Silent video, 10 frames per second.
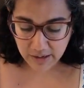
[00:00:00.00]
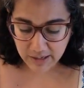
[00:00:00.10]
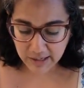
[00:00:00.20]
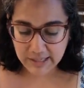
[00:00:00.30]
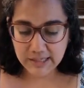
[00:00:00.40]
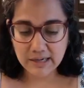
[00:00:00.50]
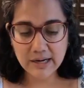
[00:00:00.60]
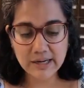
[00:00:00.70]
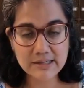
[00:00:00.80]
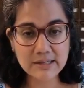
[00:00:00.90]
And like I said, it
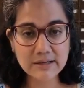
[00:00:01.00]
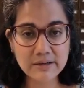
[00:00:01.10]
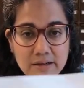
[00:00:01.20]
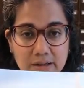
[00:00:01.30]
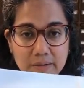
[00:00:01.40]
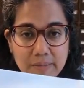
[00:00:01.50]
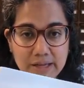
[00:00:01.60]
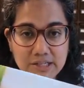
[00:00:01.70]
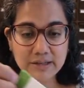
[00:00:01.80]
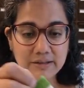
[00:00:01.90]
has the
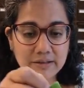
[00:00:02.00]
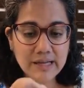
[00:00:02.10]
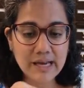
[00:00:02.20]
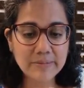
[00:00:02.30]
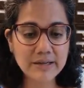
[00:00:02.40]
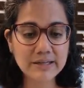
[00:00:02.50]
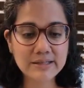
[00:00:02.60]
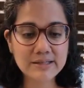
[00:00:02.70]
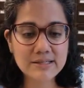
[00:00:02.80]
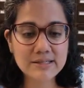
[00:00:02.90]
matching little
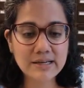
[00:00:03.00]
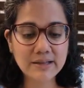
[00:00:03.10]
napkins.